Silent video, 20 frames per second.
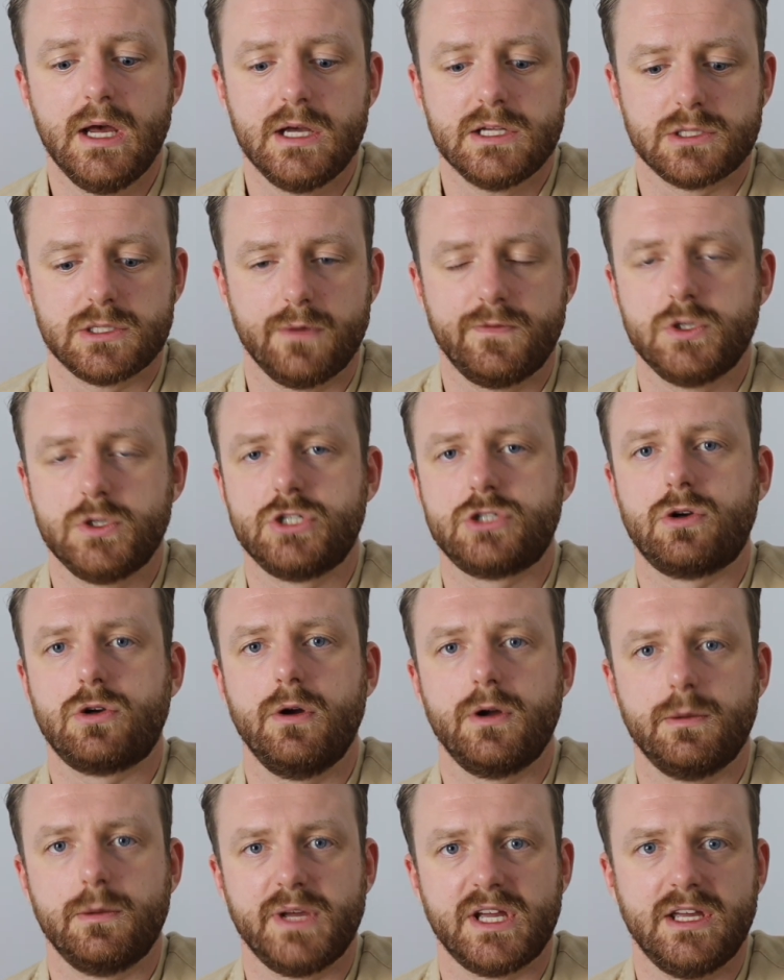So if you're just
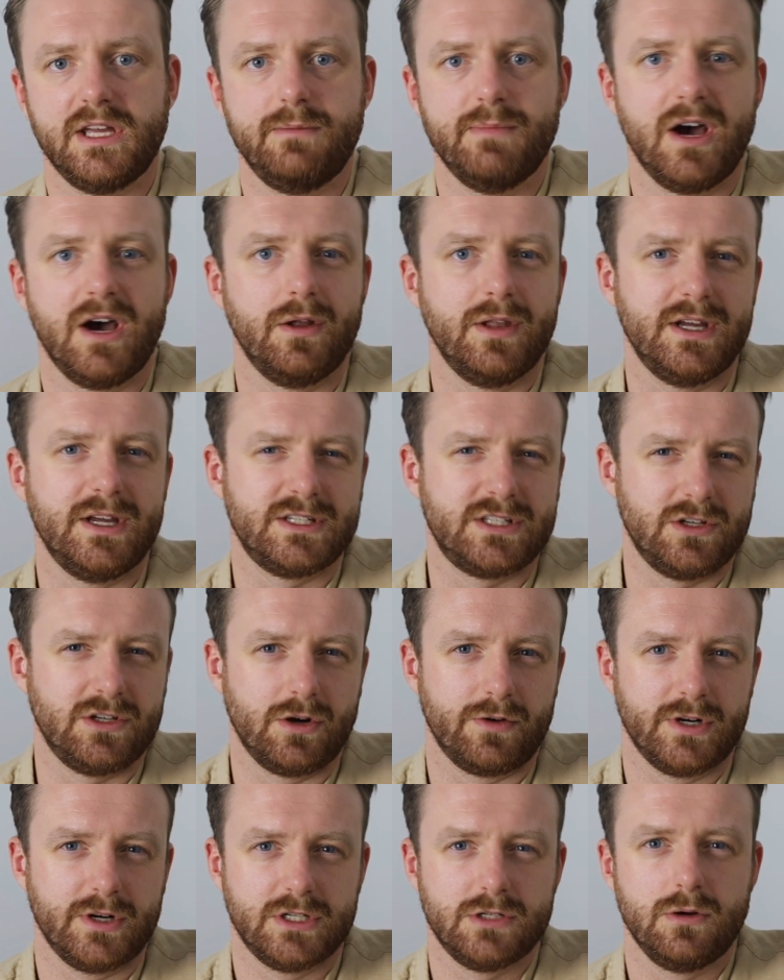growing a big email list, you're
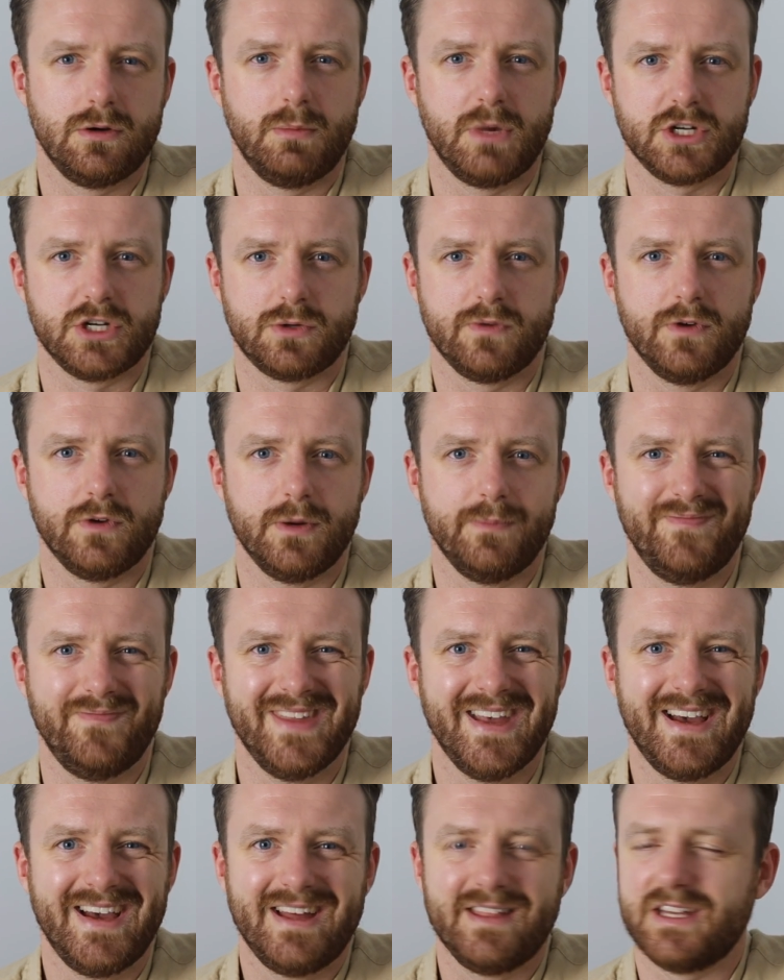not really doing much with them,
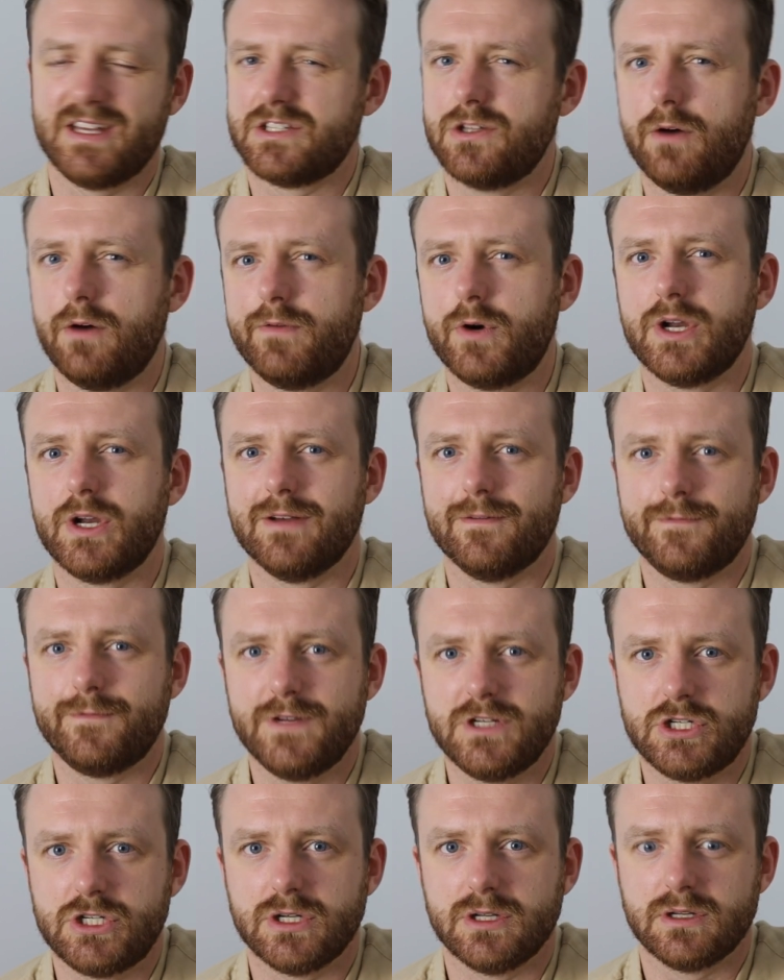that's not very
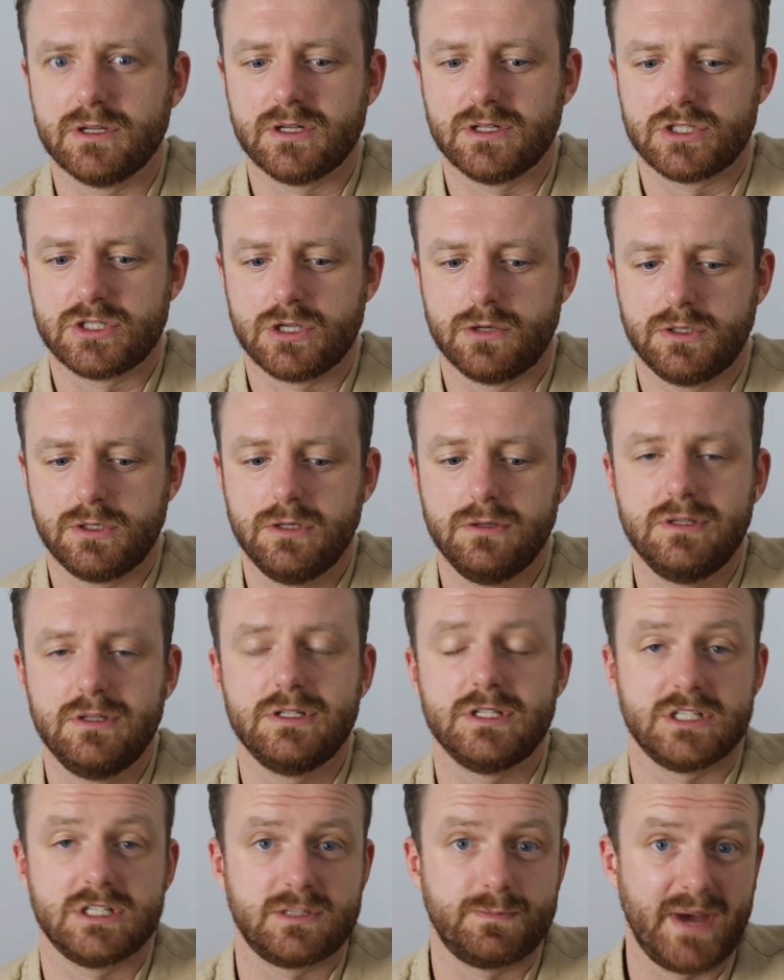efficient. And so you
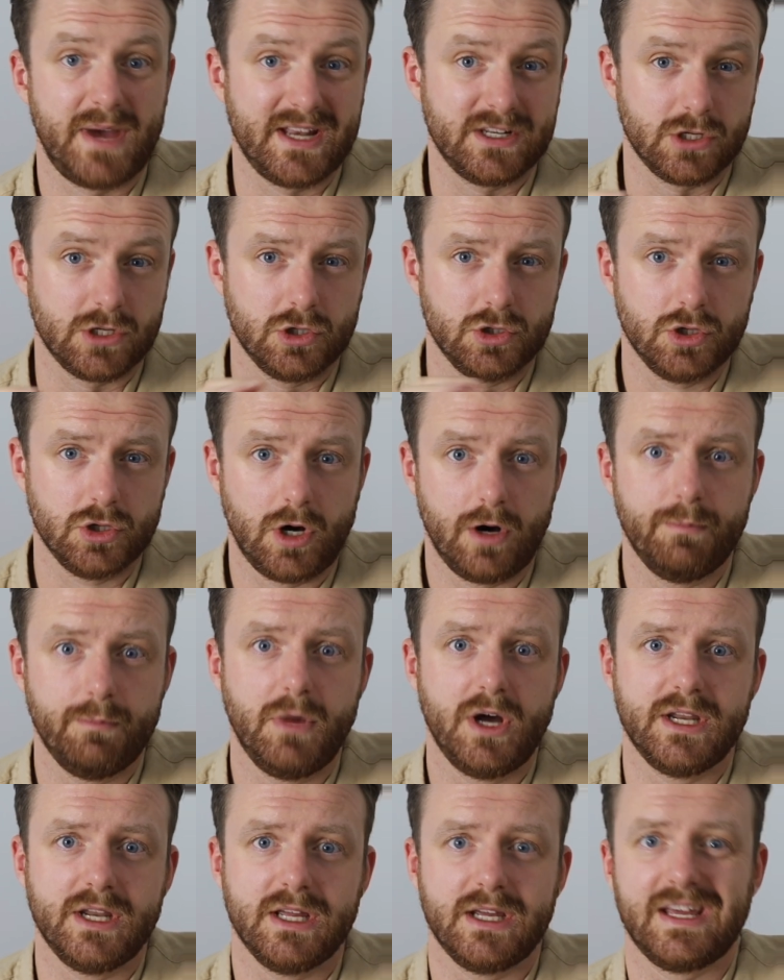need to spend a lot of
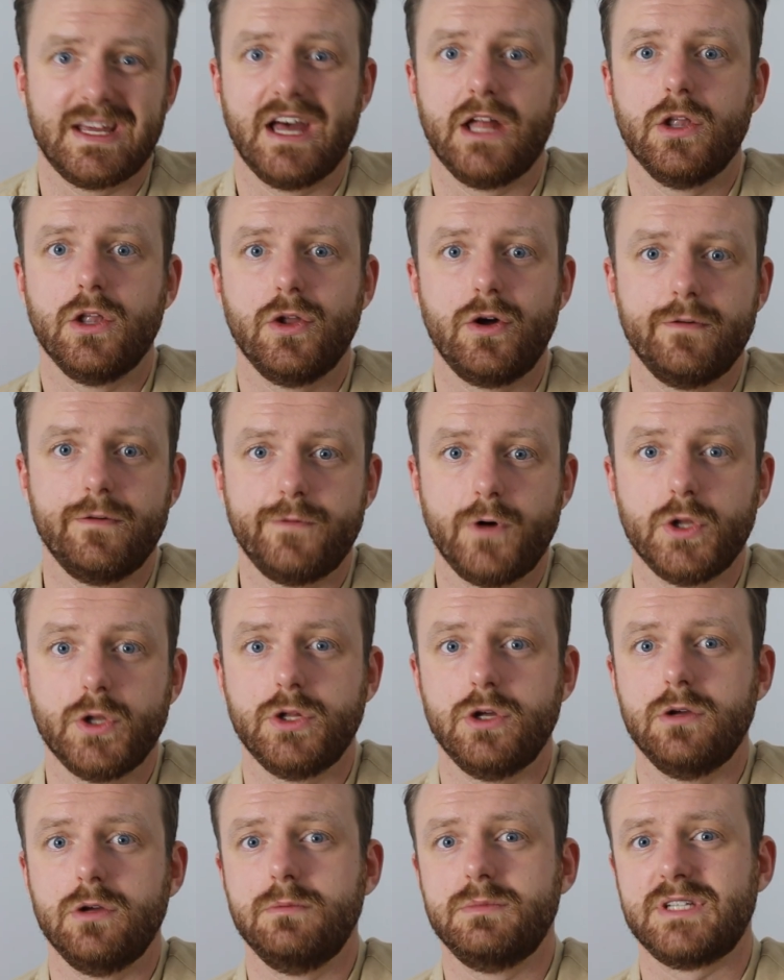money and get a lot of
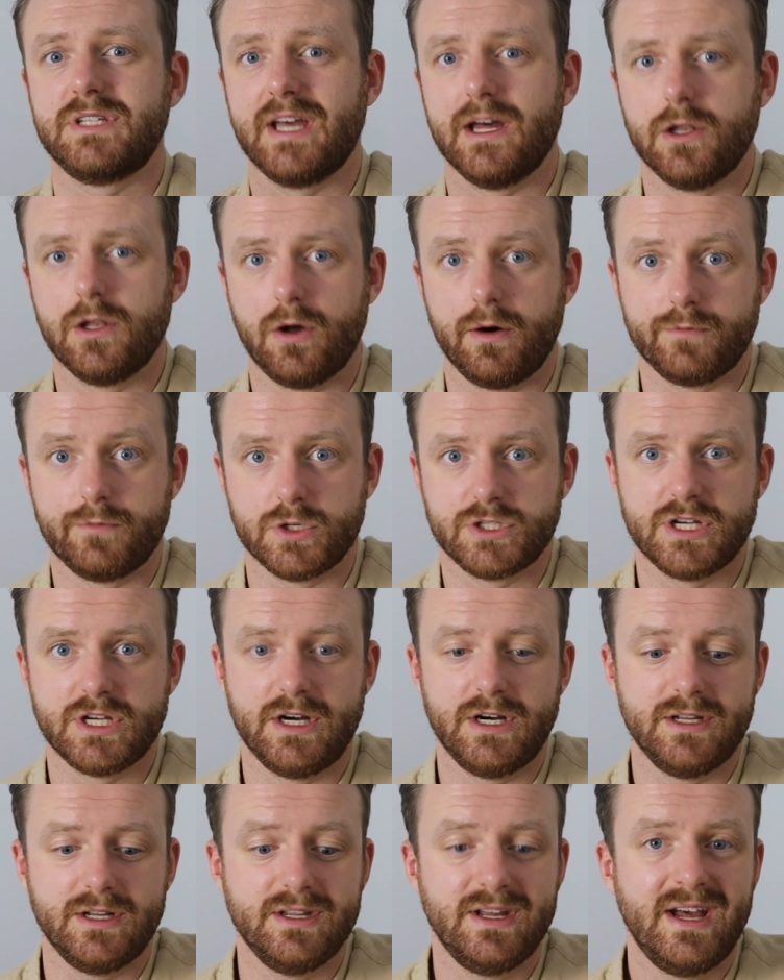volume to get a lot of
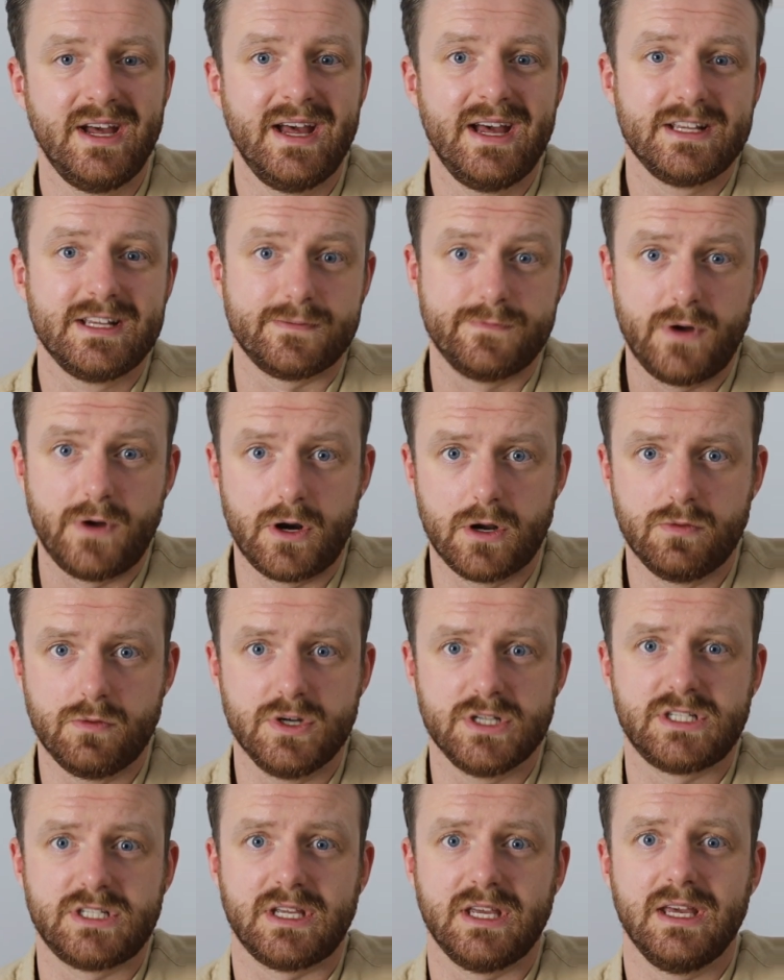return. It's very
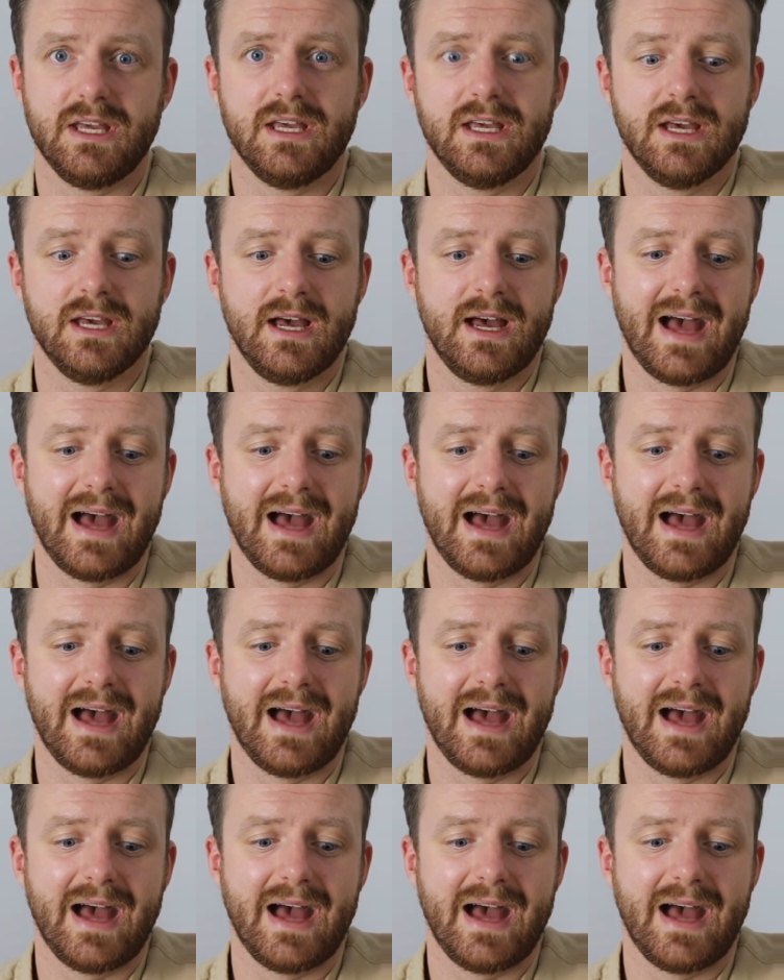risky.